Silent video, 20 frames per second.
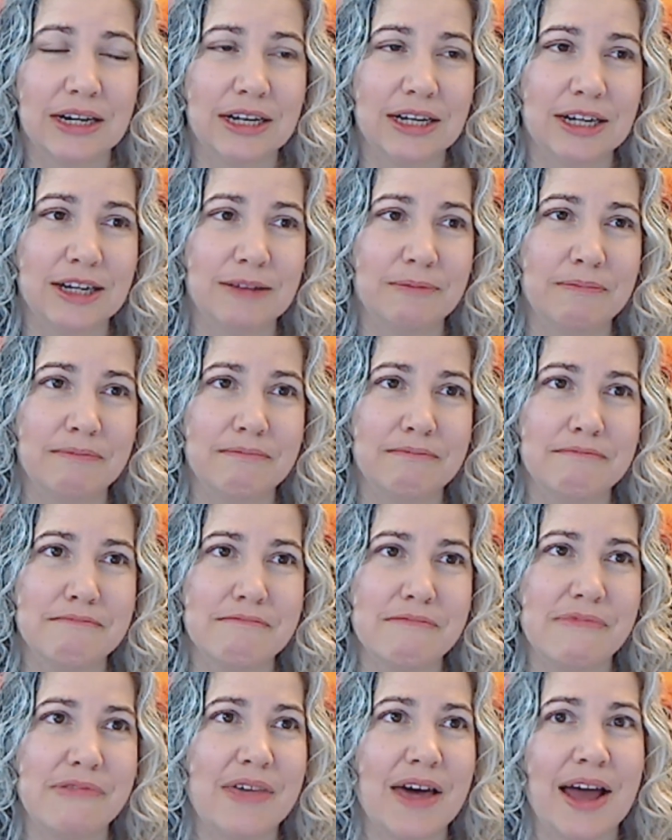
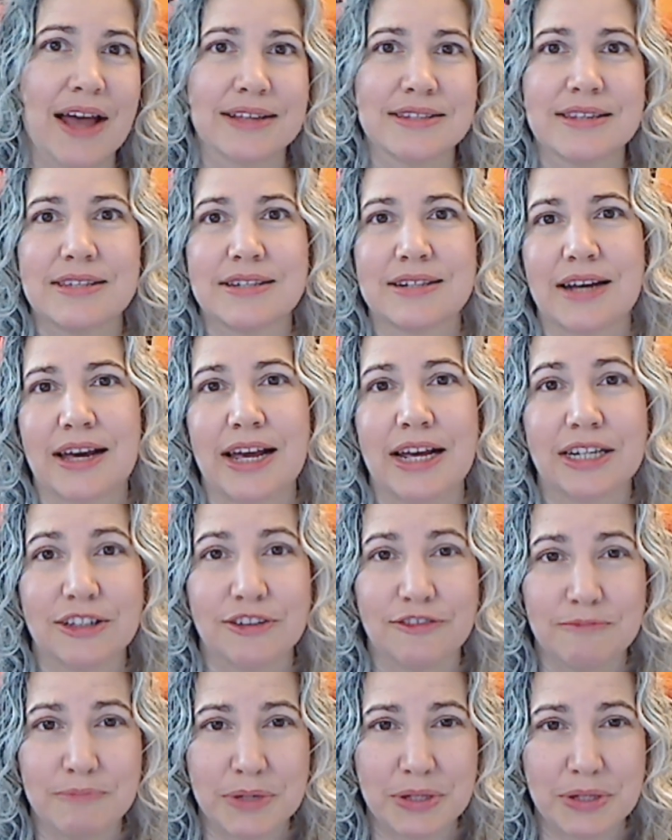that style of